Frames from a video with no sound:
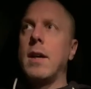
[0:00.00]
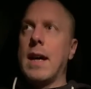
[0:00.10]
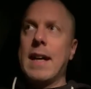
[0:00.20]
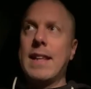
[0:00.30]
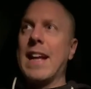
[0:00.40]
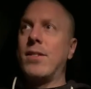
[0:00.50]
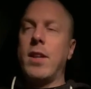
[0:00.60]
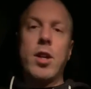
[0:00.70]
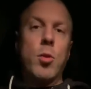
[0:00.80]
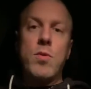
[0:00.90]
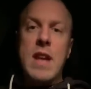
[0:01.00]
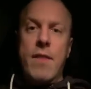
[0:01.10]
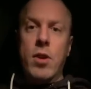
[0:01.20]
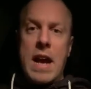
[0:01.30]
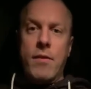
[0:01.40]
And that, you know,
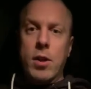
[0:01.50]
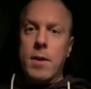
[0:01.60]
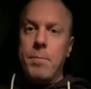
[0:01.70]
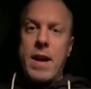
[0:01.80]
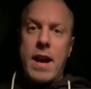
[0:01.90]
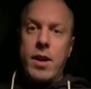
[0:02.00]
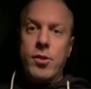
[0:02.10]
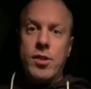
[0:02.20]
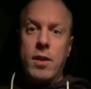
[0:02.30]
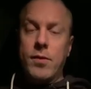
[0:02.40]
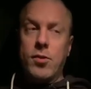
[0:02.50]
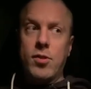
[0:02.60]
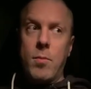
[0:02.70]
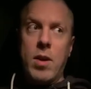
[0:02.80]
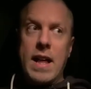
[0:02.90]
never ever compare yourself to
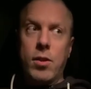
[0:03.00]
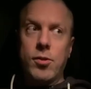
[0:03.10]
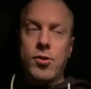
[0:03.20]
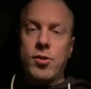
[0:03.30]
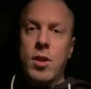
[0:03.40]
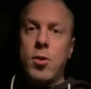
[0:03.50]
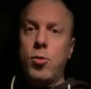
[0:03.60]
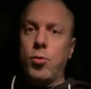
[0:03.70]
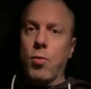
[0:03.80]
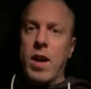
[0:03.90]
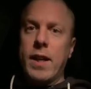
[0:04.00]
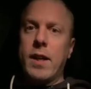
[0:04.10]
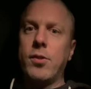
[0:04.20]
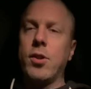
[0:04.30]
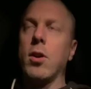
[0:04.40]
someone else who's running
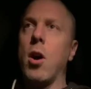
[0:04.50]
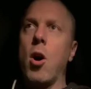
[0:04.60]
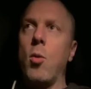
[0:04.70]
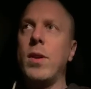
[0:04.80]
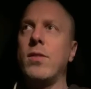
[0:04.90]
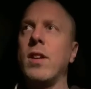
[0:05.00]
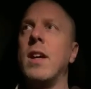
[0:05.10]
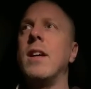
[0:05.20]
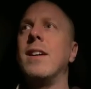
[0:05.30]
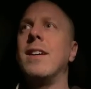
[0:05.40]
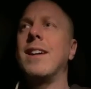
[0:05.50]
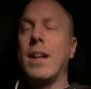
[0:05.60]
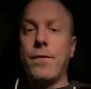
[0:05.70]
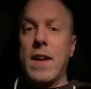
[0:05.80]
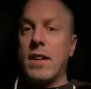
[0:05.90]
you're always going
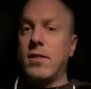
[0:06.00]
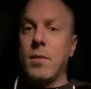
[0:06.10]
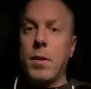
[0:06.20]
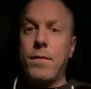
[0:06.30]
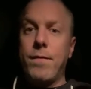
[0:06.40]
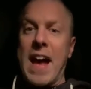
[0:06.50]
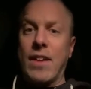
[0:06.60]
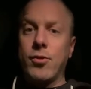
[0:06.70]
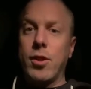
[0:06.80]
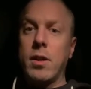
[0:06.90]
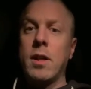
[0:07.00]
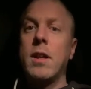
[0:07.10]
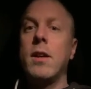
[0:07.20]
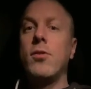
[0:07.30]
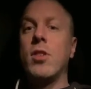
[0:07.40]
to find someone faster,
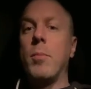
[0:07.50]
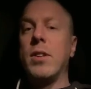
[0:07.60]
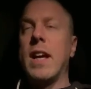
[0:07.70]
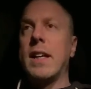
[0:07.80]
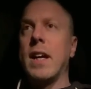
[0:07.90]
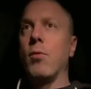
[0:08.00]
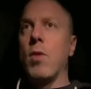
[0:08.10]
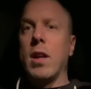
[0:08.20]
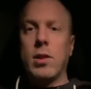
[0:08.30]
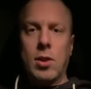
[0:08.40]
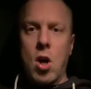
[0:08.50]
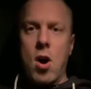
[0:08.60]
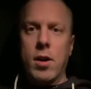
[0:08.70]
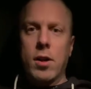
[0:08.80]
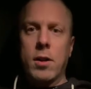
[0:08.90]
someone that can run
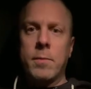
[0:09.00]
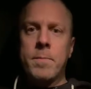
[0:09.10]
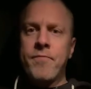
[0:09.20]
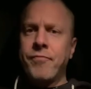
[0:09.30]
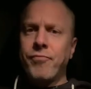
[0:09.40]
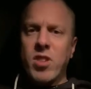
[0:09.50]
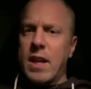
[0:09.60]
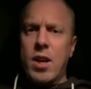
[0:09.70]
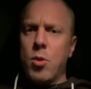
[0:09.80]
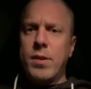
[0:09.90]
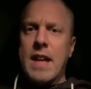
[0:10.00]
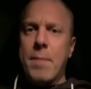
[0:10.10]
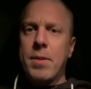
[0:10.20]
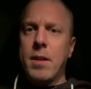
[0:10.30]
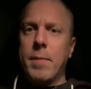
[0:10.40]
longer. That always
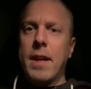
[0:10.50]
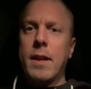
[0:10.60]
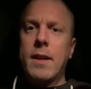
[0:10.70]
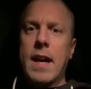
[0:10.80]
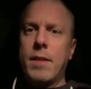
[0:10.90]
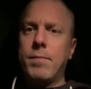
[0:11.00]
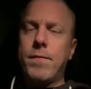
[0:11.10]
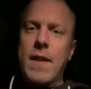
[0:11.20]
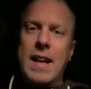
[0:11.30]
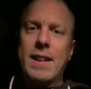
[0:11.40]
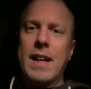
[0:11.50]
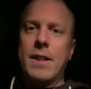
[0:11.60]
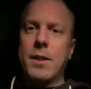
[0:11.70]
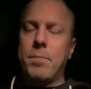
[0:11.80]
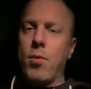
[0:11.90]
happened to me. I finally got
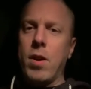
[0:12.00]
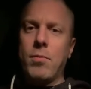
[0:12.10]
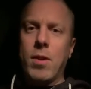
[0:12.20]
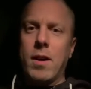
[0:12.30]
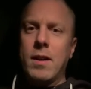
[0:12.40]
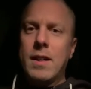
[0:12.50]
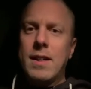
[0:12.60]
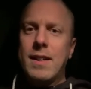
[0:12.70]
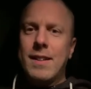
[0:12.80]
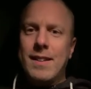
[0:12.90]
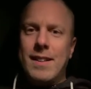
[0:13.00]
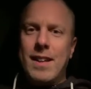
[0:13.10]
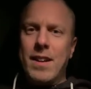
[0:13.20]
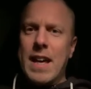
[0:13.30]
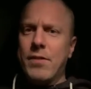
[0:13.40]
to the point where you
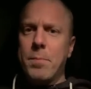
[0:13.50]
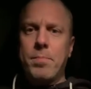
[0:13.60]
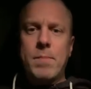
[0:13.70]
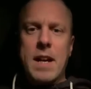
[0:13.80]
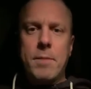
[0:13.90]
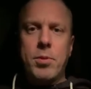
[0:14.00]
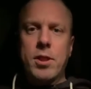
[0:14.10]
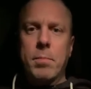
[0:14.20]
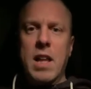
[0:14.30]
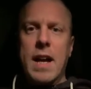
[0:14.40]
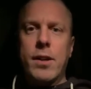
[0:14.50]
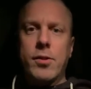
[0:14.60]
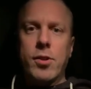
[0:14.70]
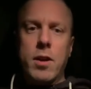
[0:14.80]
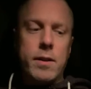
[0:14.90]
know, you have to kind of put the
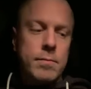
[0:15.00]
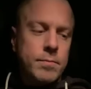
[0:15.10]
blinders on.